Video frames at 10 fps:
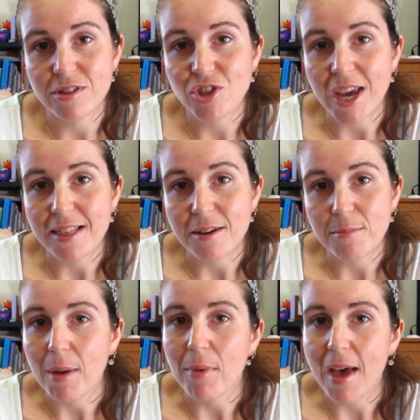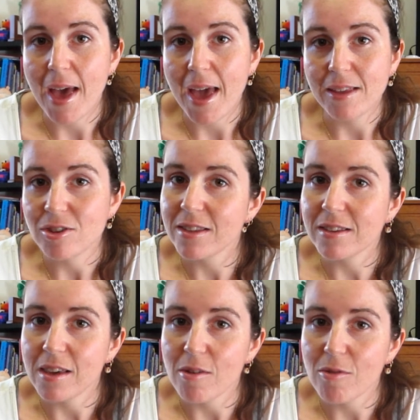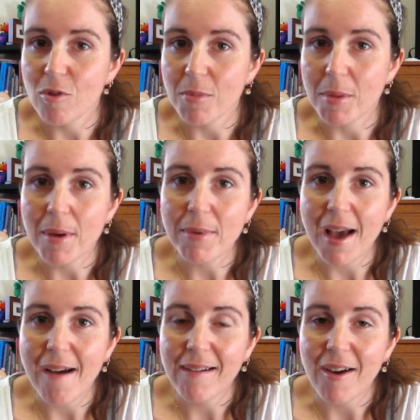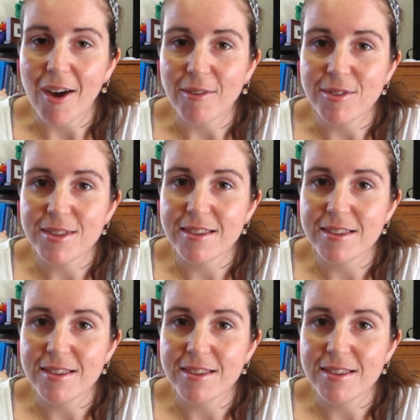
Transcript: Jalen Mama and Jessica from the Mummy Archives